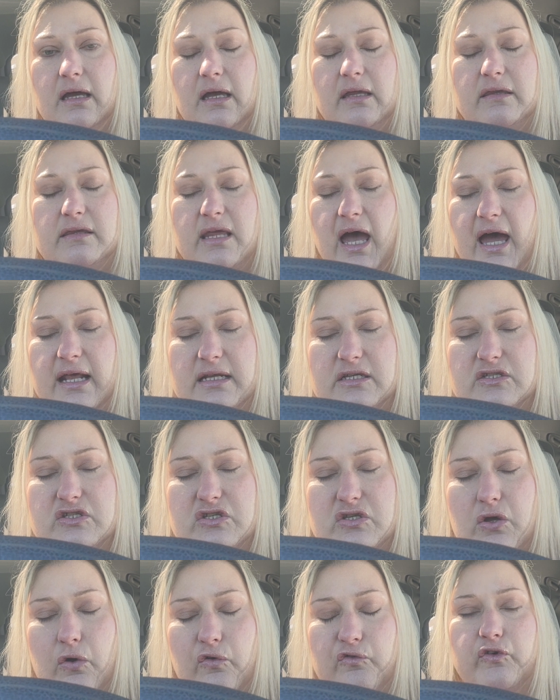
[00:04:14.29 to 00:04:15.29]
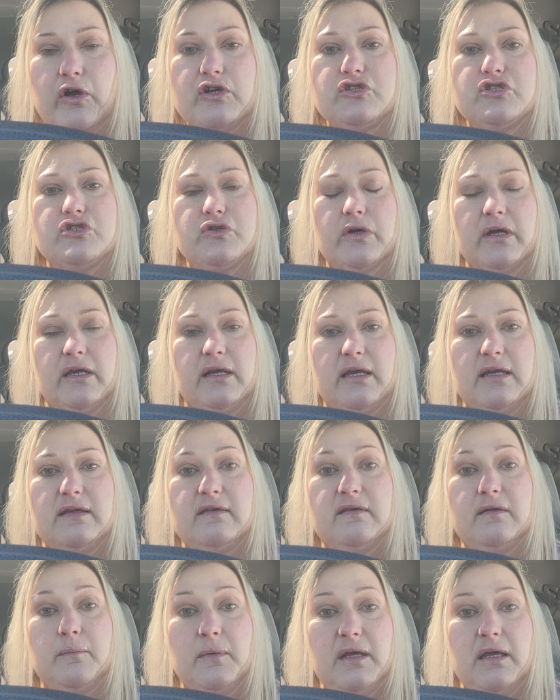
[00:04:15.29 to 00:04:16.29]
that is so
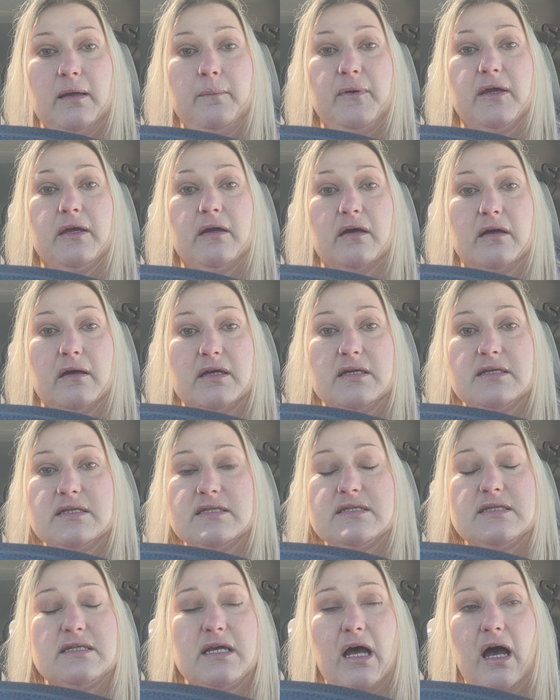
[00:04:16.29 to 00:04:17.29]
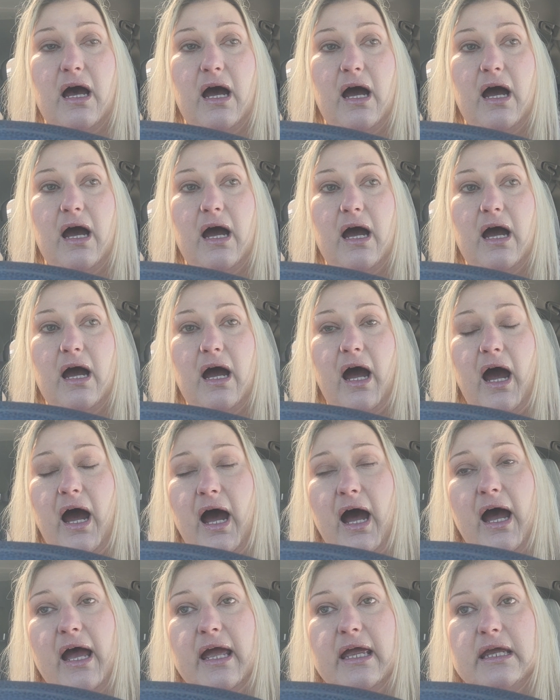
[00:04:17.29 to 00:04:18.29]
frustrating to me, because
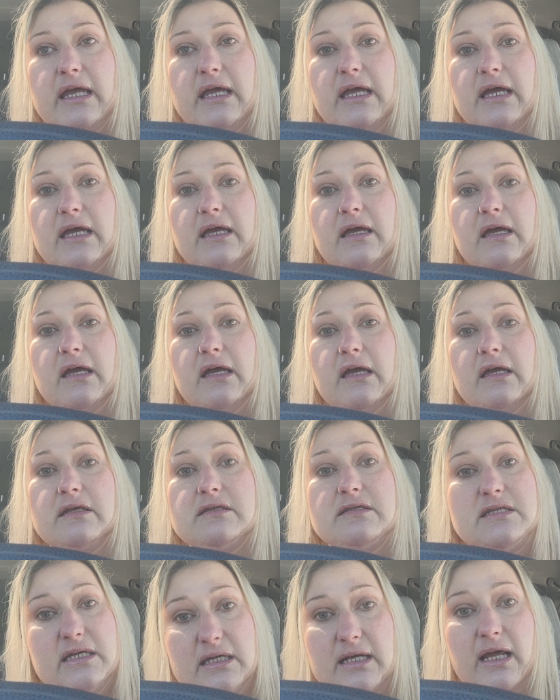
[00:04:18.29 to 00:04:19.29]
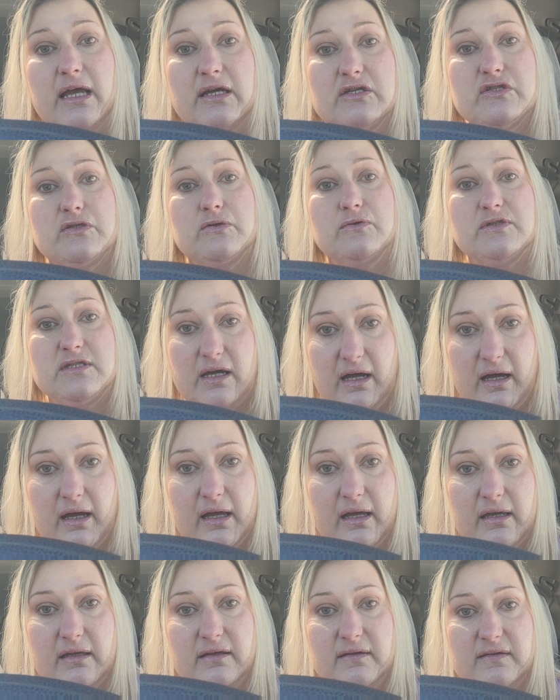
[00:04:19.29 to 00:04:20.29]
I did
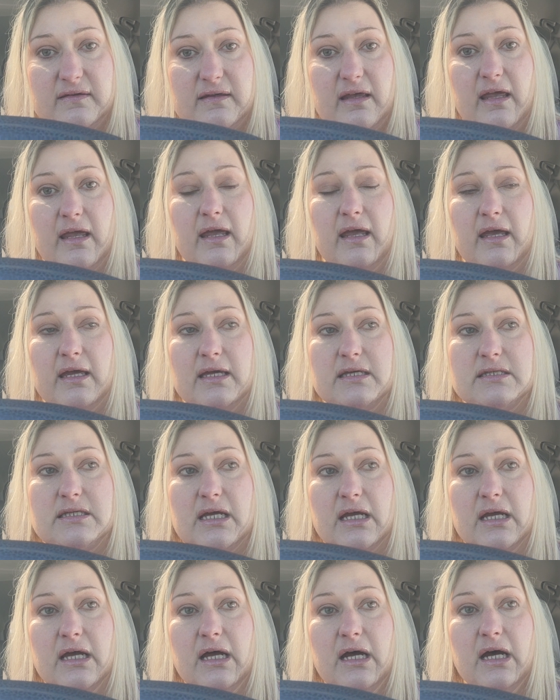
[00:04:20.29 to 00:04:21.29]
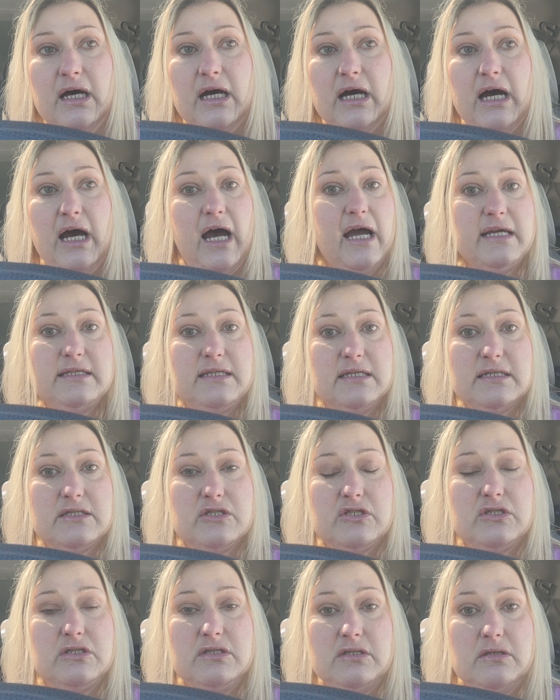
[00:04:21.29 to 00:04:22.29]
exercise and I
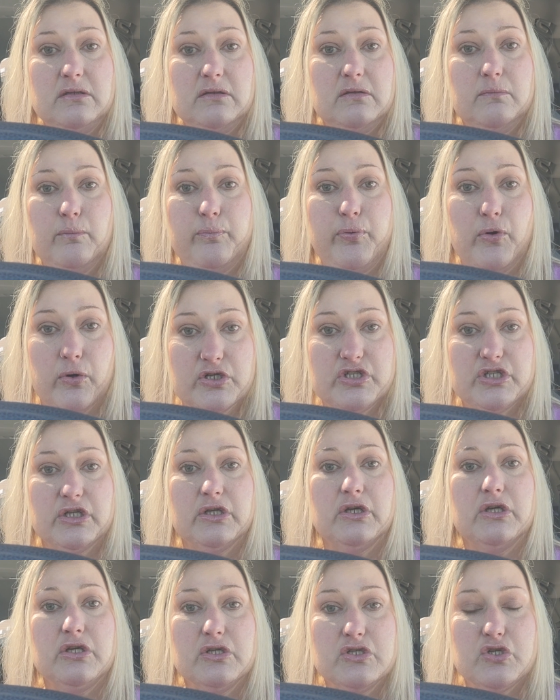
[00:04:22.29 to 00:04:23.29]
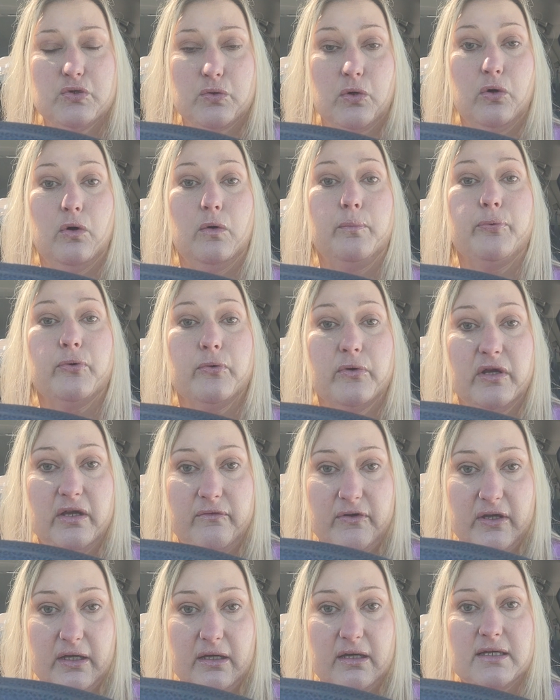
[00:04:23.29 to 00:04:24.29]
did portion control
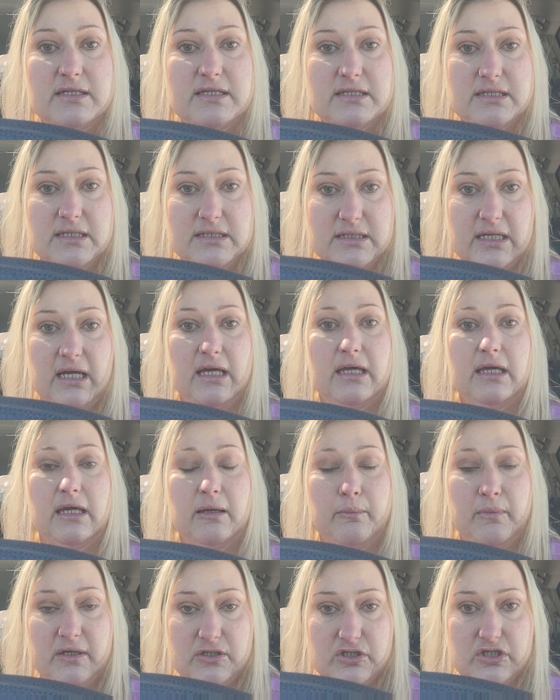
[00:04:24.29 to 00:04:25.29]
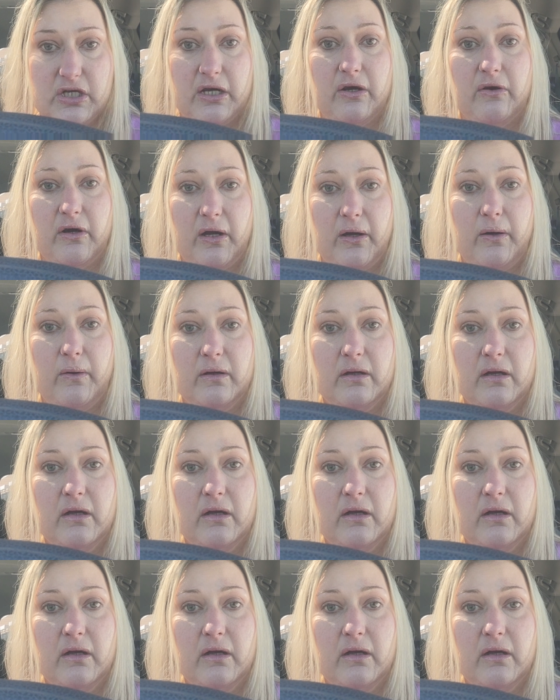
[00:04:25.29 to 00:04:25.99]
previous to taking Mounjaro.